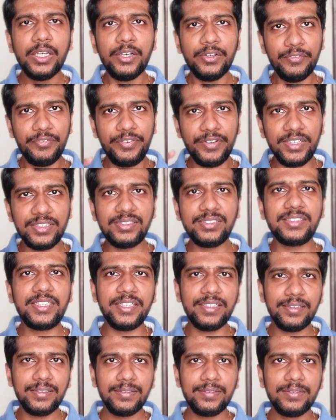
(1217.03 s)
First
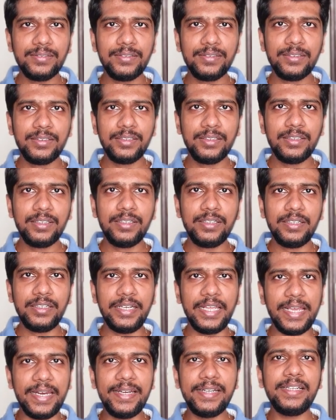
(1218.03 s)
thing,
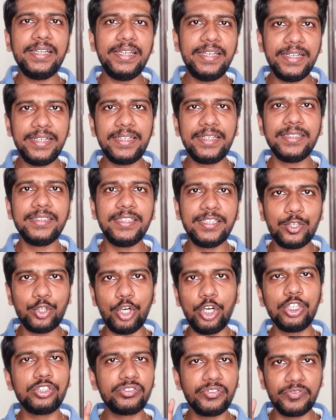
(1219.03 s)
directly hitting the
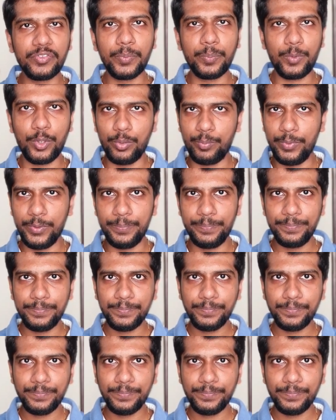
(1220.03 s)
cause of the problem.